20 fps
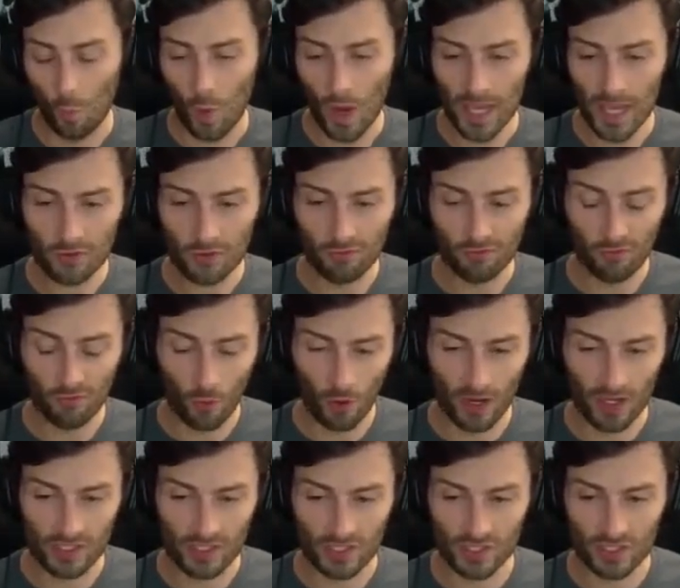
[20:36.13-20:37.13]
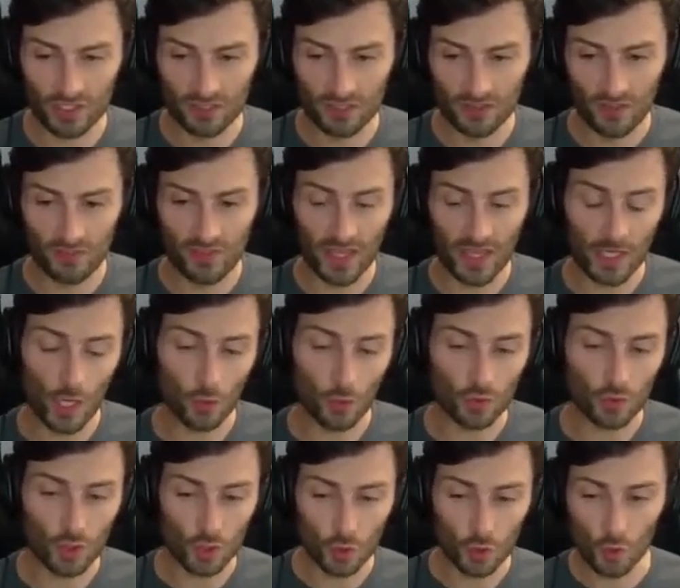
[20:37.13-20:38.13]
Wake Forest, they
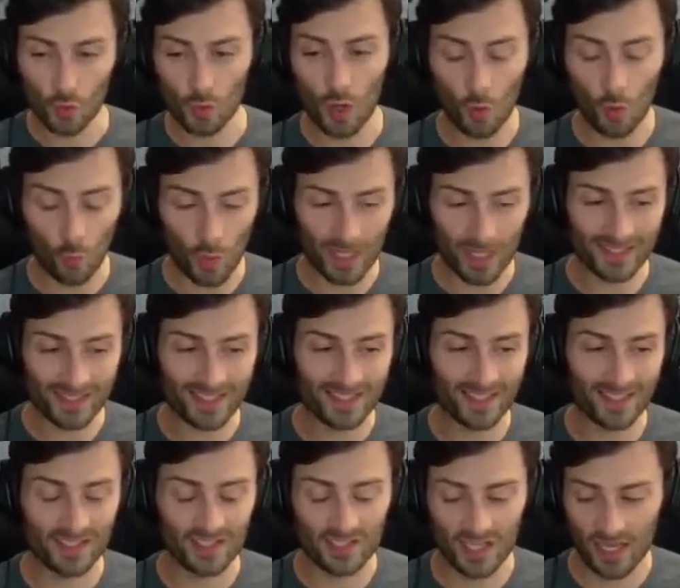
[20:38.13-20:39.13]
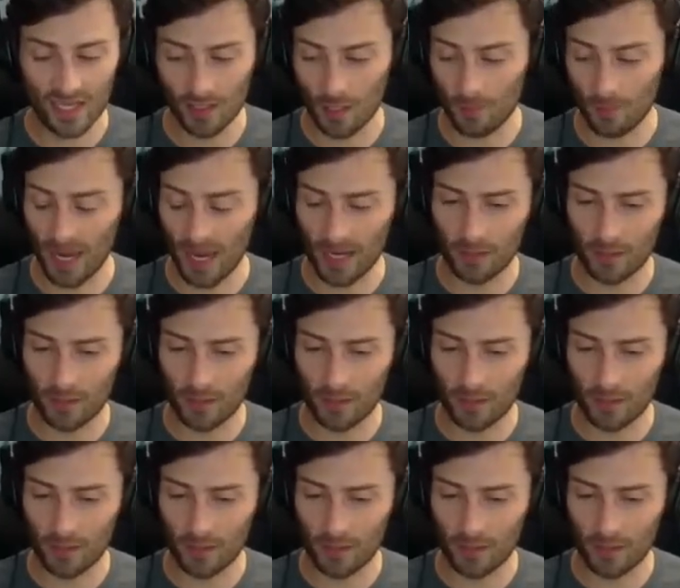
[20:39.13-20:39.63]
go to Winston-Salem.